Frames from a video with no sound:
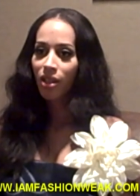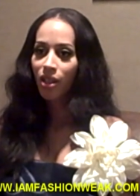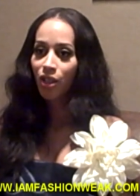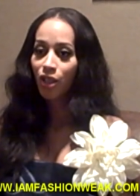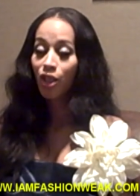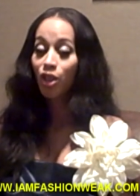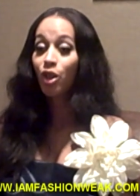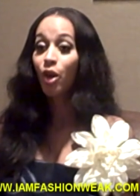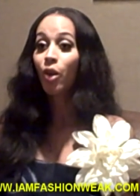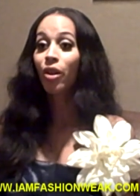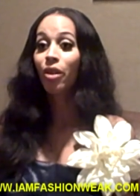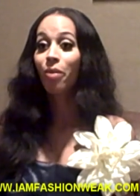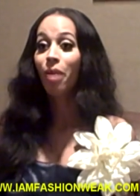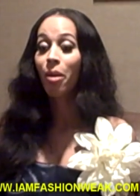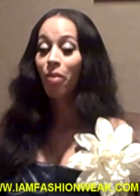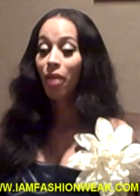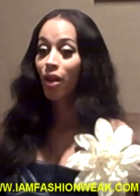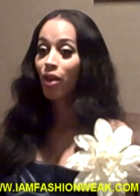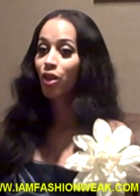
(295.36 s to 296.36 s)
she's older than
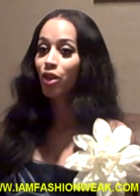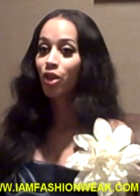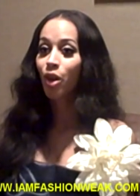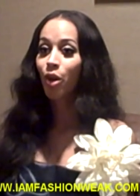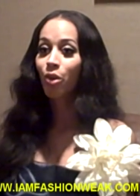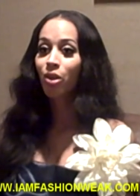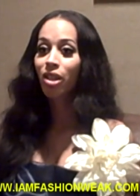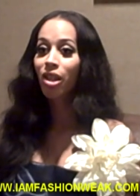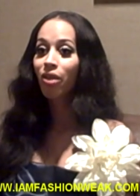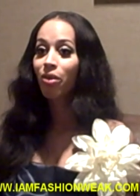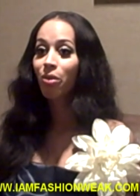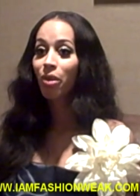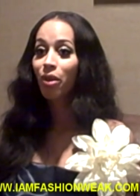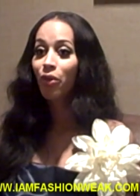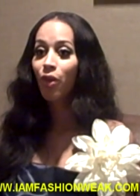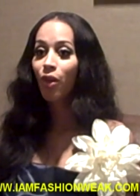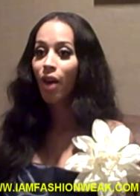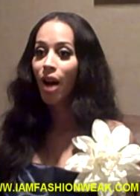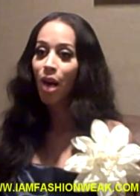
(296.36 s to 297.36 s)
my mother, so it was even
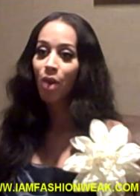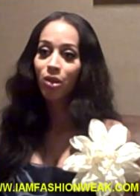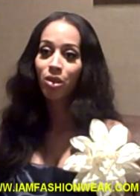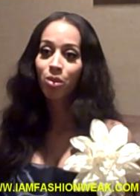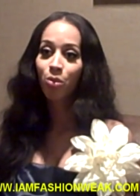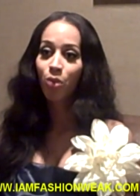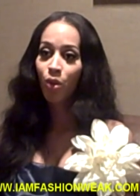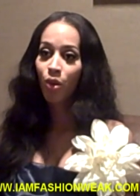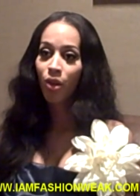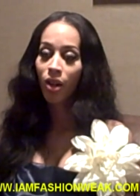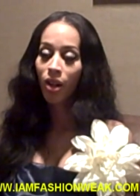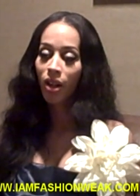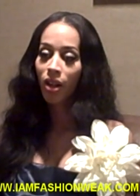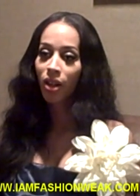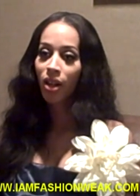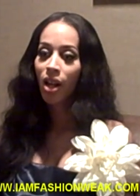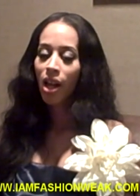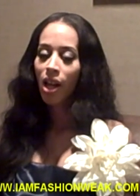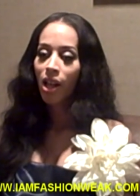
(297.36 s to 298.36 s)
before I was born
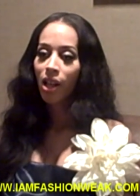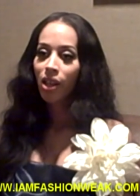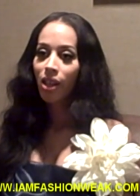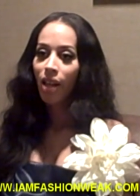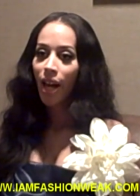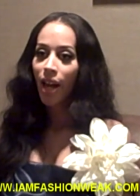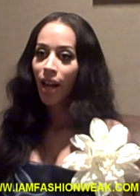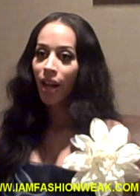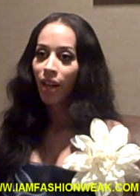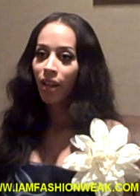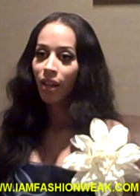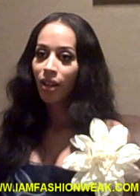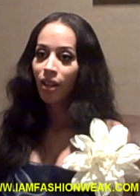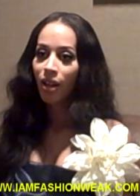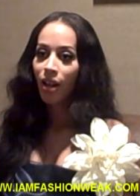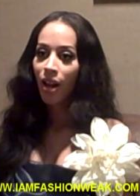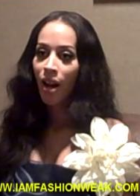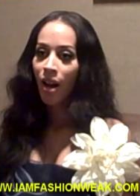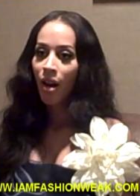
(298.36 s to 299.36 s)
that
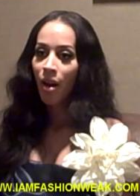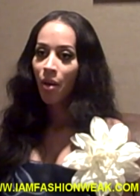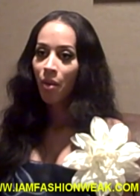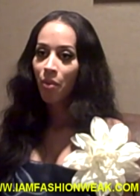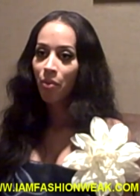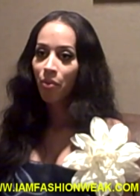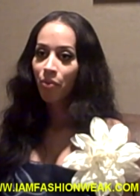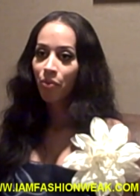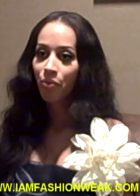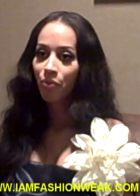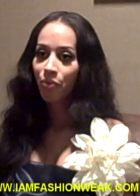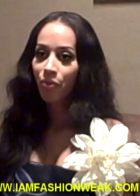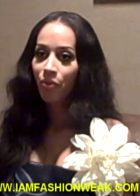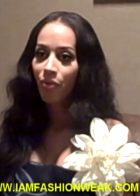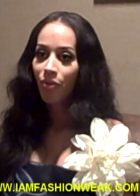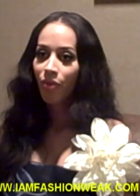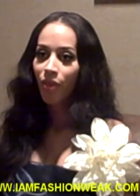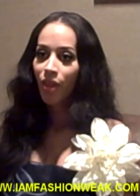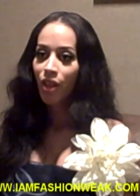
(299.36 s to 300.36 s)

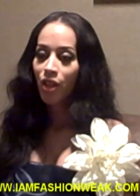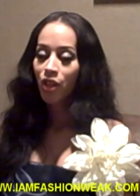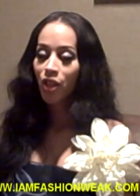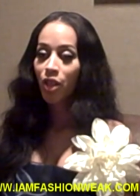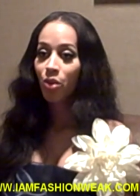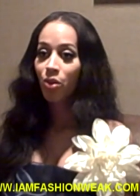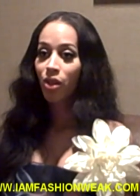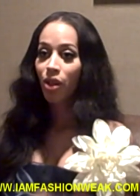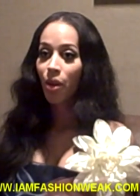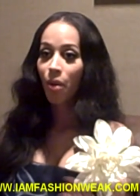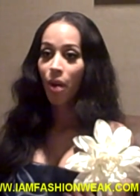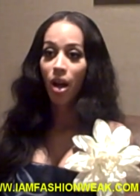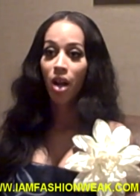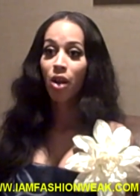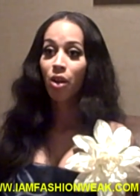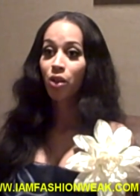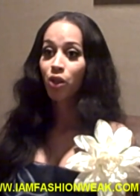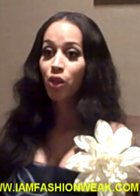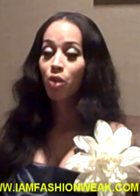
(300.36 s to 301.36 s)
she was a
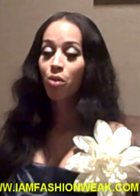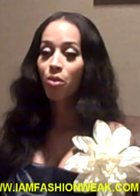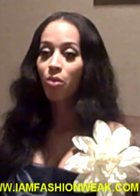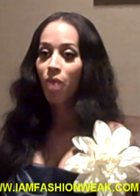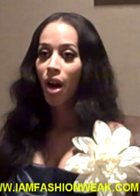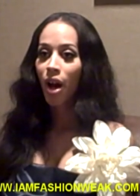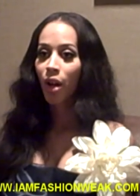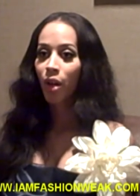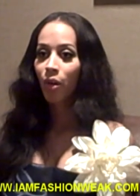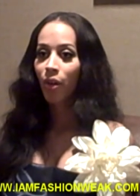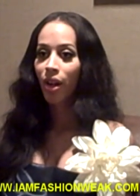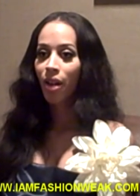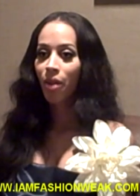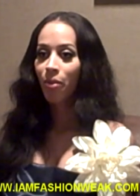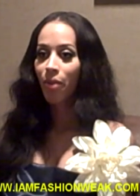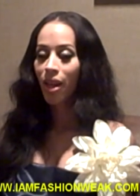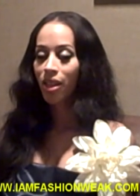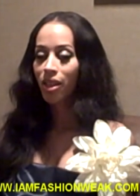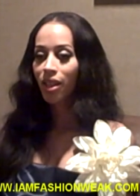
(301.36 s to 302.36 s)
supermodel,
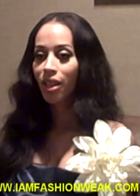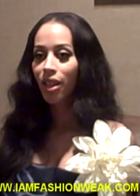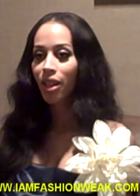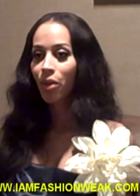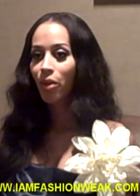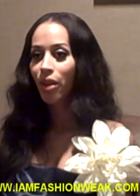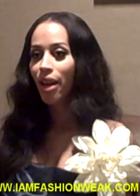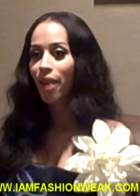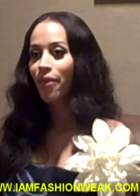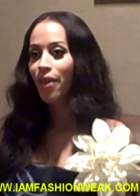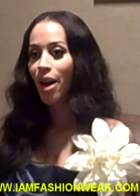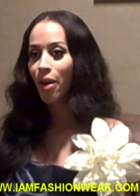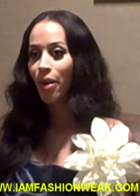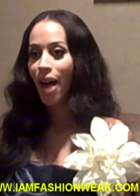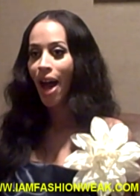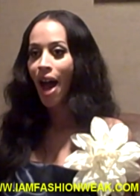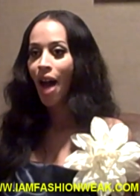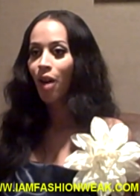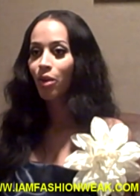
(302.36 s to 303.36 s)
and basically when they found
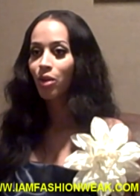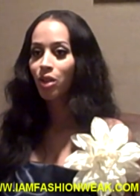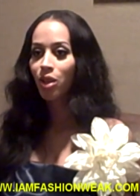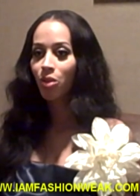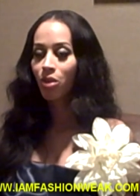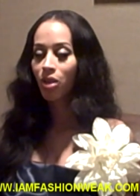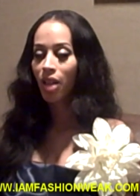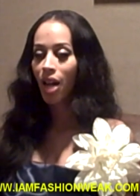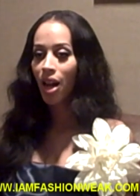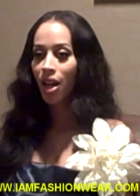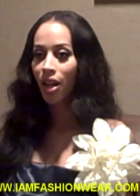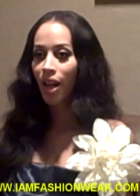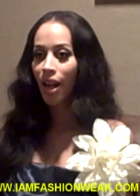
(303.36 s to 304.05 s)
out, she was kind of